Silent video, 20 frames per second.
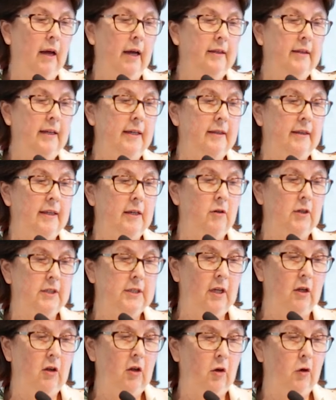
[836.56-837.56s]
I think there
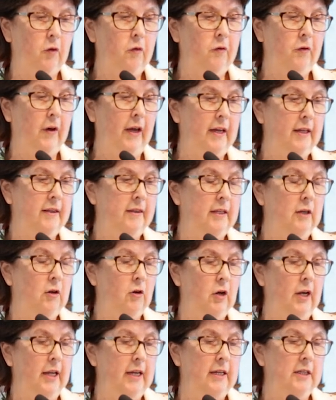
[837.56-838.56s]
is a lot of faith in
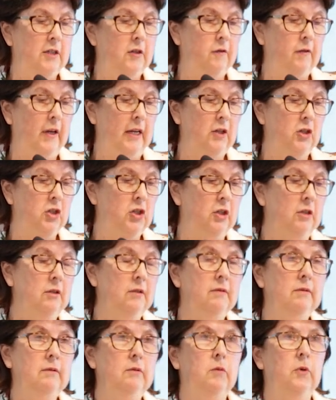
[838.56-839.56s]
early
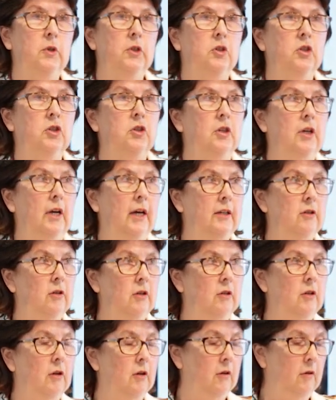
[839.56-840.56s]
intervention, which I
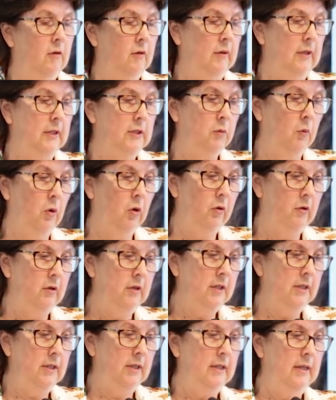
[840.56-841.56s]
don't know is
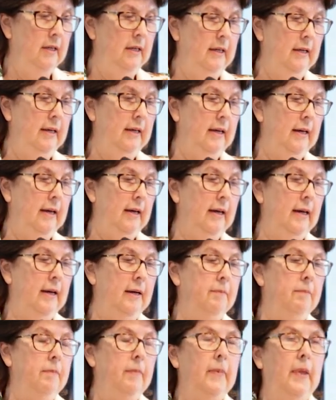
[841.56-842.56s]
warranted.
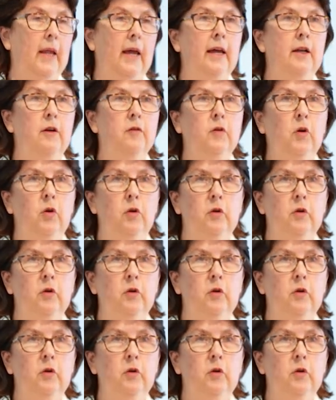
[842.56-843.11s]
And of